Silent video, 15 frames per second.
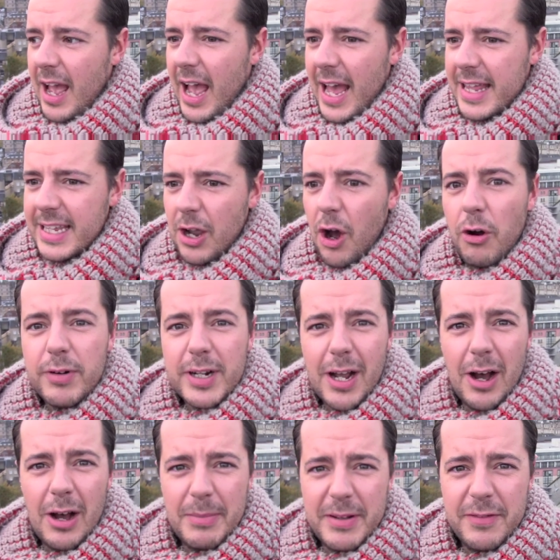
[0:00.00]
I think,
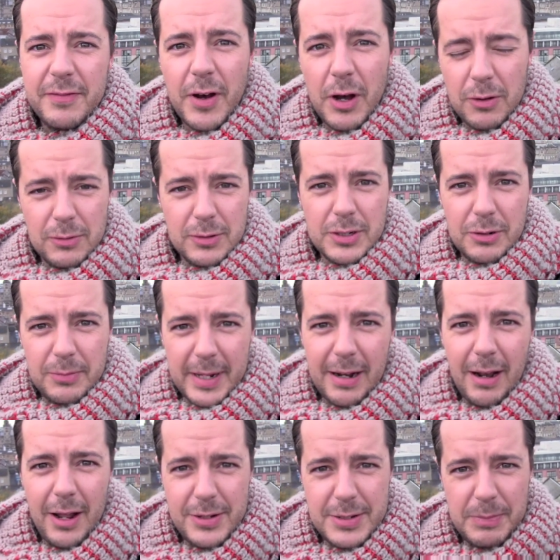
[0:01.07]
origami fold all my
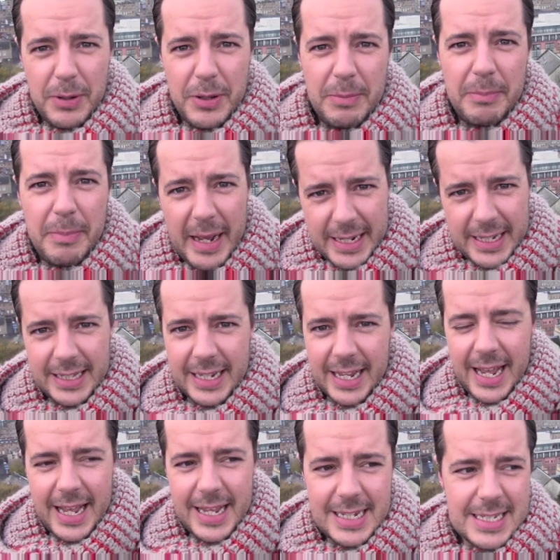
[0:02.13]
clothes and put them back in the
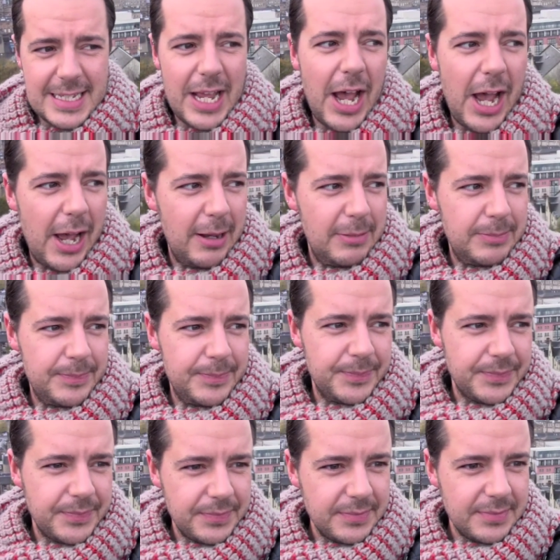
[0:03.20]
case.
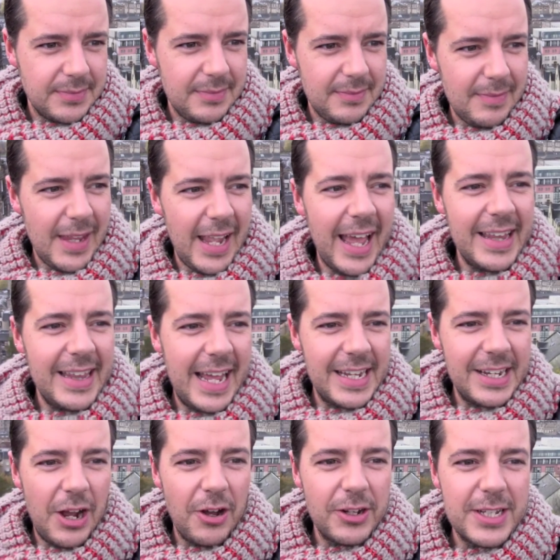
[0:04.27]
And
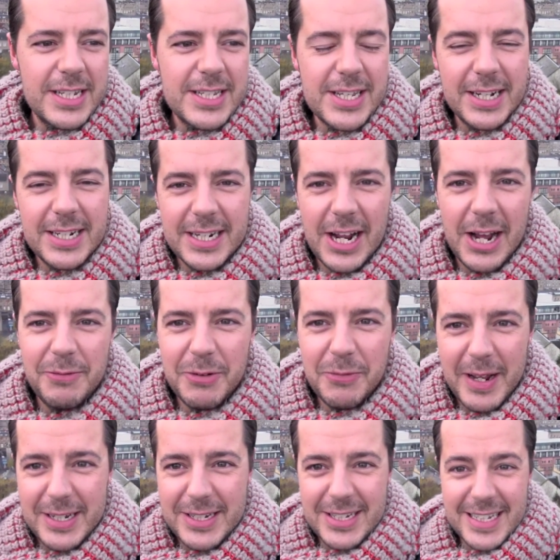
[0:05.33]
then on Sunday night, we
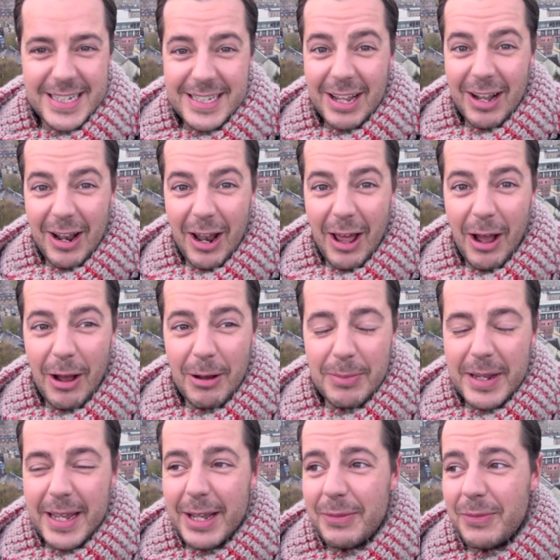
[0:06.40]
went to this
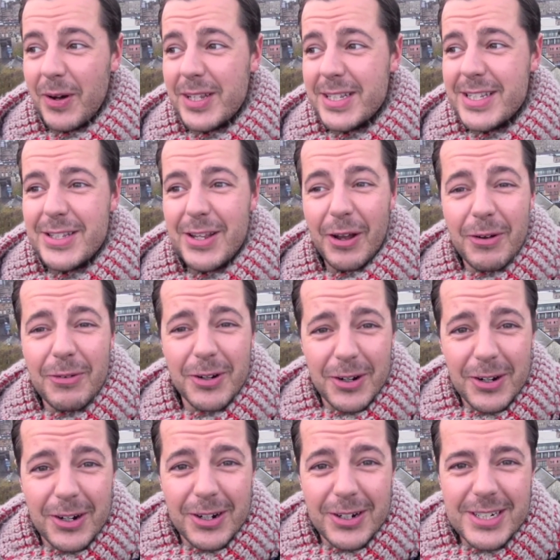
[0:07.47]
club. It was so
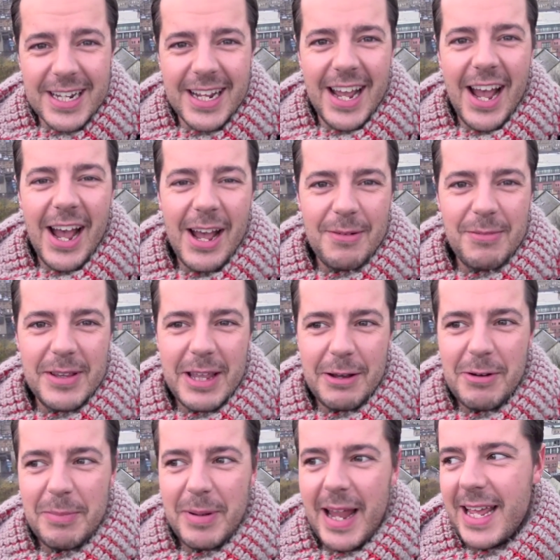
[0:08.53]
good. They
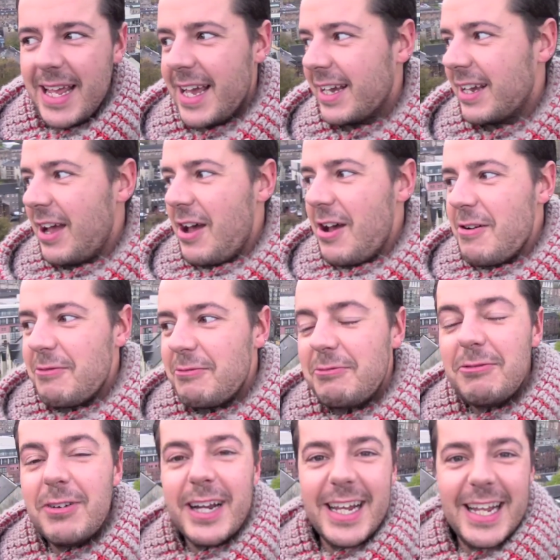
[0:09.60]
were playing
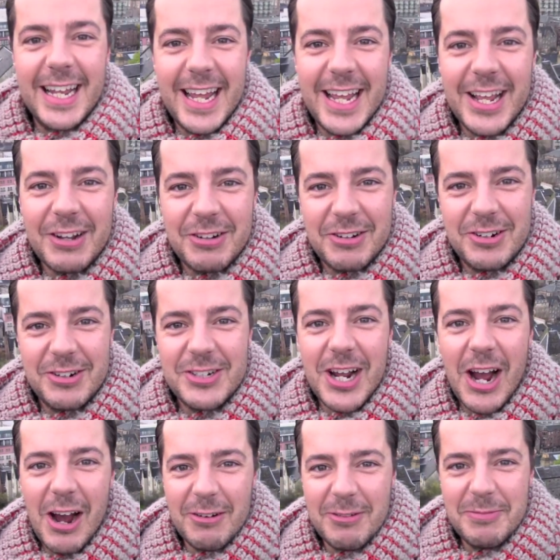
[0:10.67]
really good
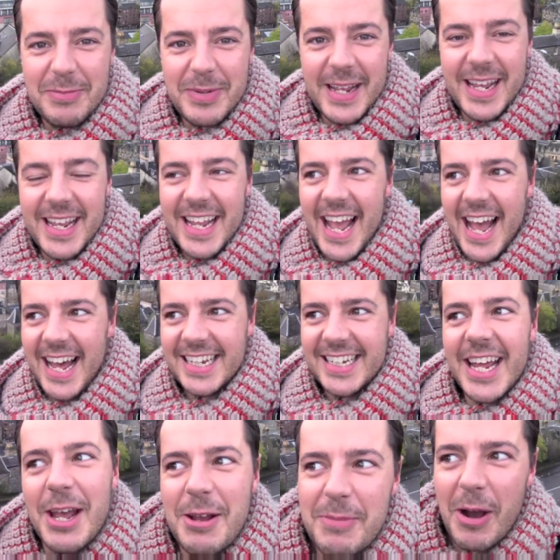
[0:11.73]
R&B and
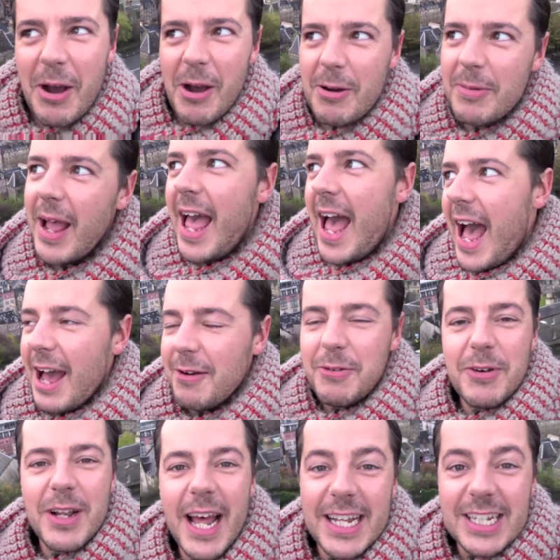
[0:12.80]
hip hop, and we
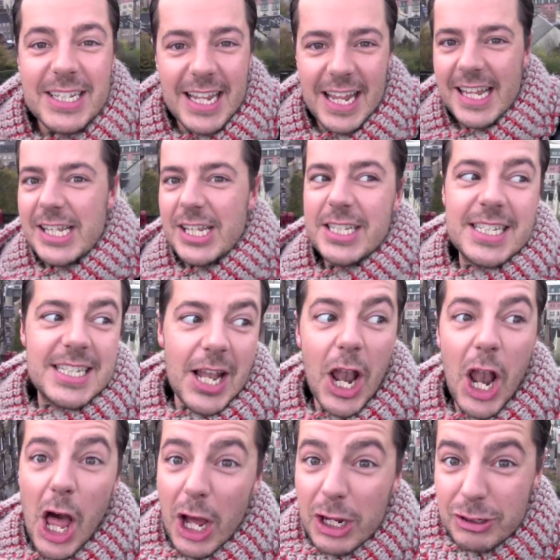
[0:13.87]
were like
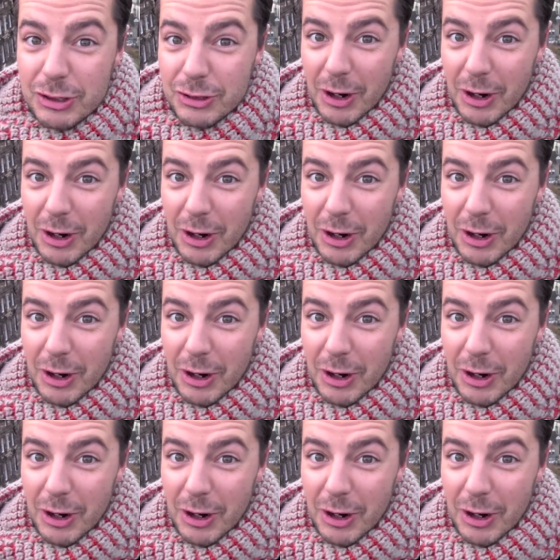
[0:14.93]
slut